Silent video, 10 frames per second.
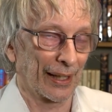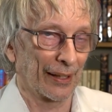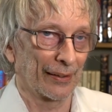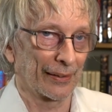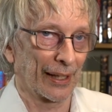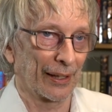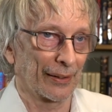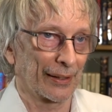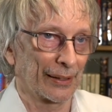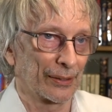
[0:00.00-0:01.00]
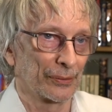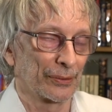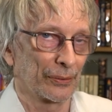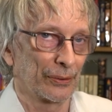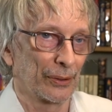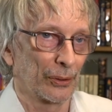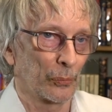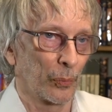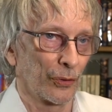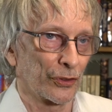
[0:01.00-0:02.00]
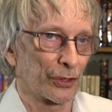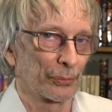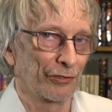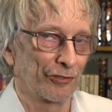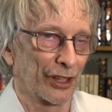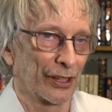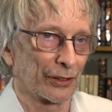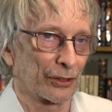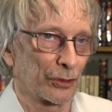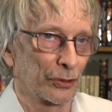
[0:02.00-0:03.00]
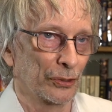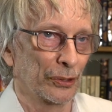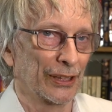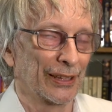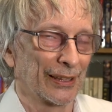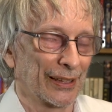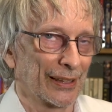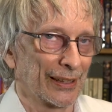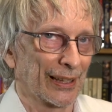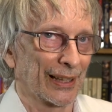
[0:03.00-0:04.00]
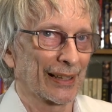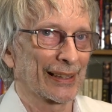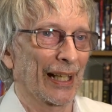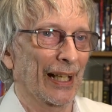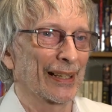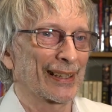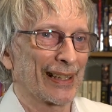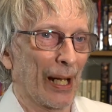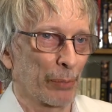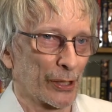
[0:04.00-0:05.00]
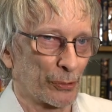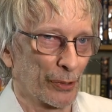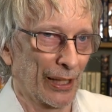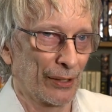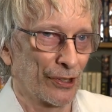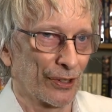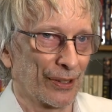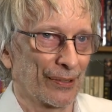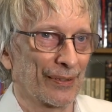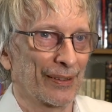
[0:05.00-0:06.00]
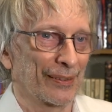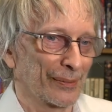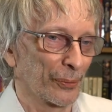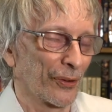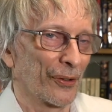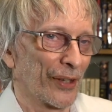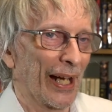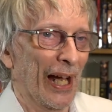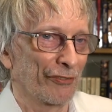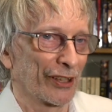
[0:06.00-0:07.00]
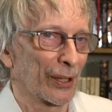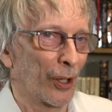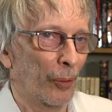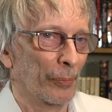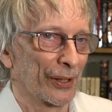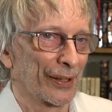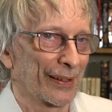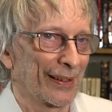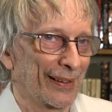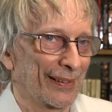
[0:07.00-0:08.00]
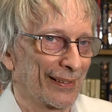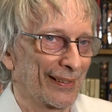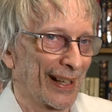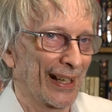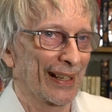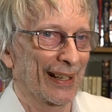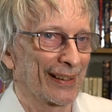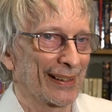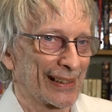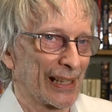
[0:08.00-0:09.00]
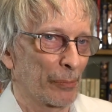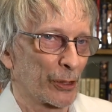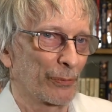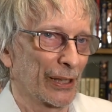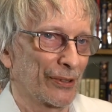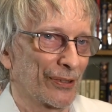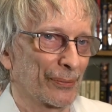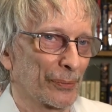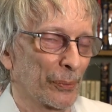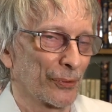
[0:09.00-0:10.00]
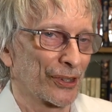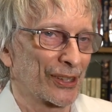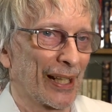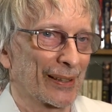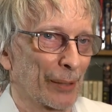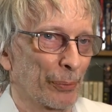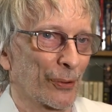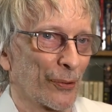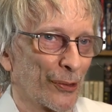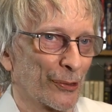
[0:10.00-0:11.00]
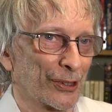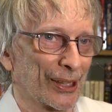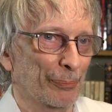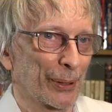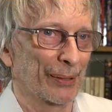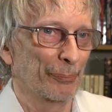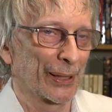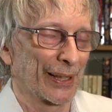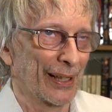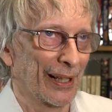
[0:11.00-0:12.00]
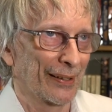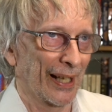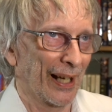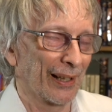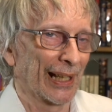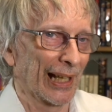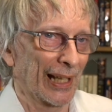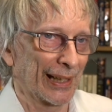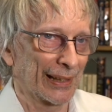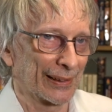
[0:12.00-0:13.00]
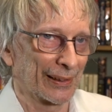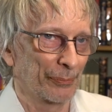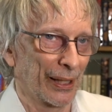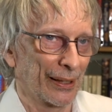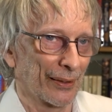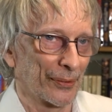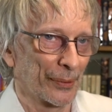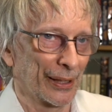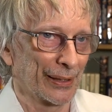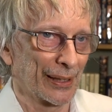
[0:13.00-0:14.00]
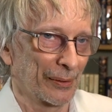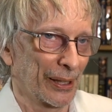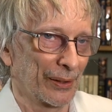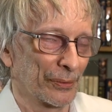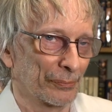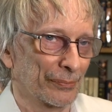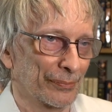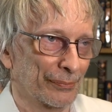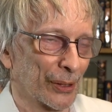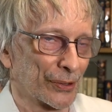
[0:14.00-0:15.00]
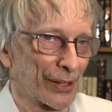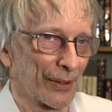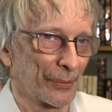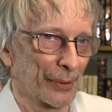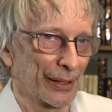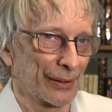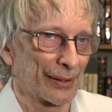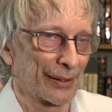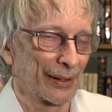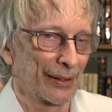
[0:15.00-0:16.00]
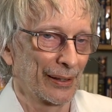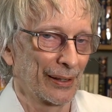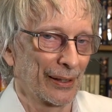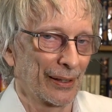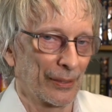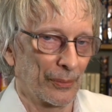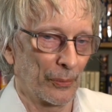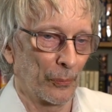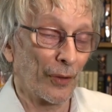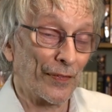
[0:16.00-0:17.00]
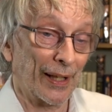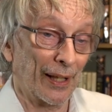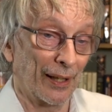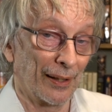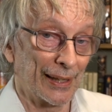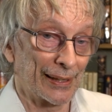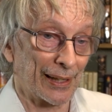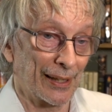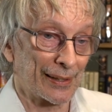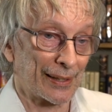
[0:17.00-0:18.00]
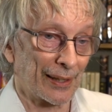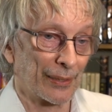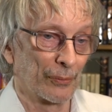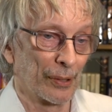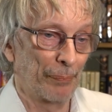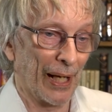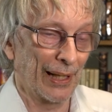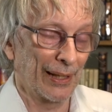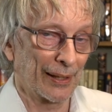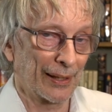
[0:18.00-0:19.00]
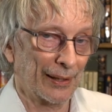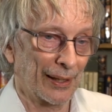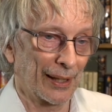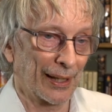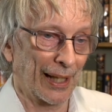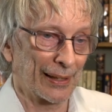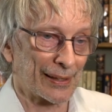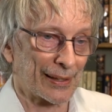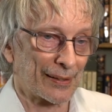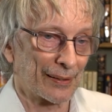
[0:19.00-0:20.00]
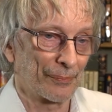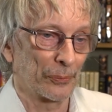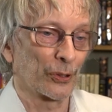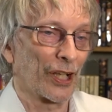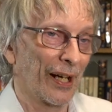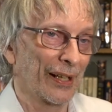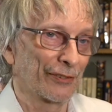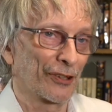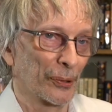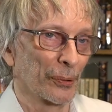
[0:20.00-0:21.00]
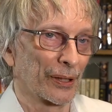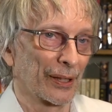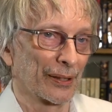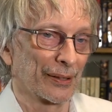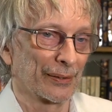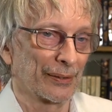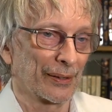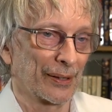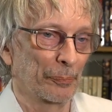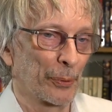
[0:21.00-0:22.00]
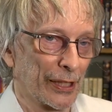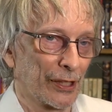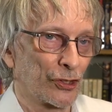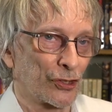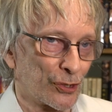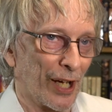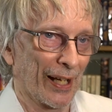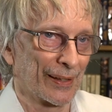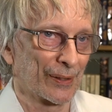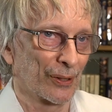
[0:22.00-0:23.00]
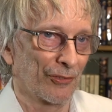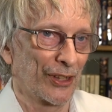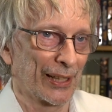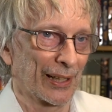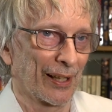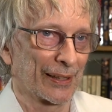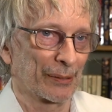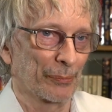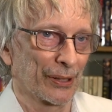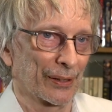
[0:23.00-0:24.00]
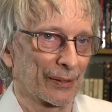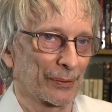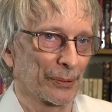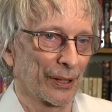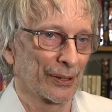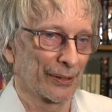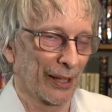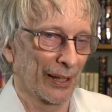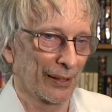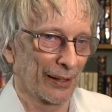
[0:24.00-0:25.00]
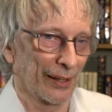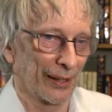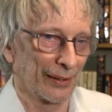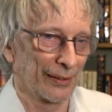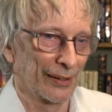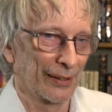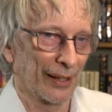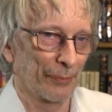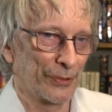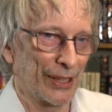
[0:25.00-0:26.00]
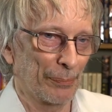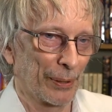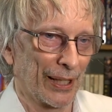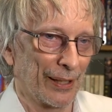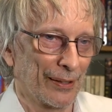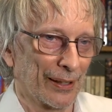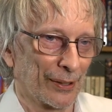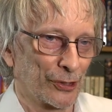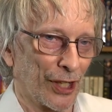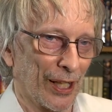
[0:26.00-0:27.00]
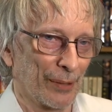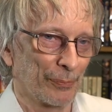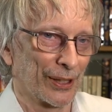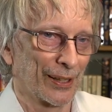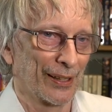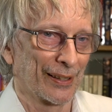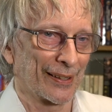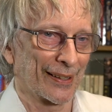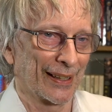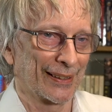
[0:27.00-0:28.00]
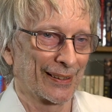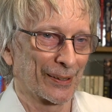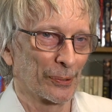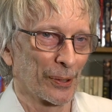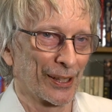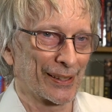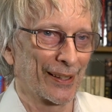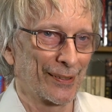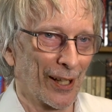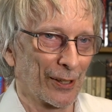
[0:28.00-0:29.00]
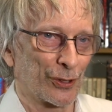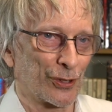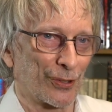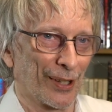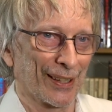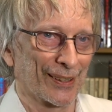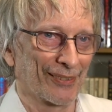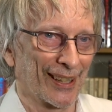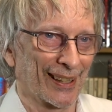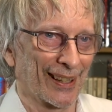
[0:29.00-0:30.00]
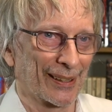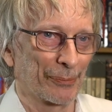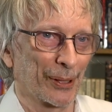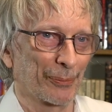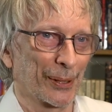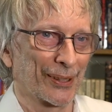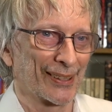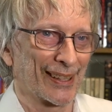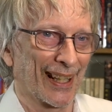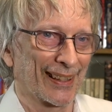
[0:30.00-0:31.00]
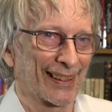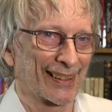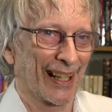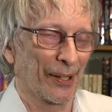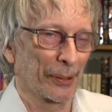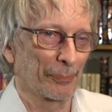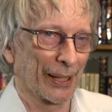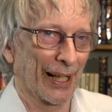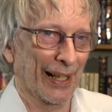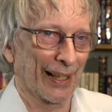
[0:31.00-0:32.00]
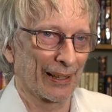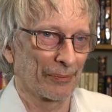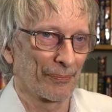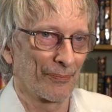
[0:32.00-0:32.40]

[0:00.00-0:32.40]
They, are, they, are, they don't want to revert to, let's say, an established religion, although they have in common that they and the established religion want to set up an authority. But, but they're unlike it in many other ways, in, in most other ways. What they are is, is a rebellion against what I have called the the British strand of the Enlightenment, although I, I am deeply ashamed that I didn't call this the Dutch strand of the Enlightenment because that is how it began.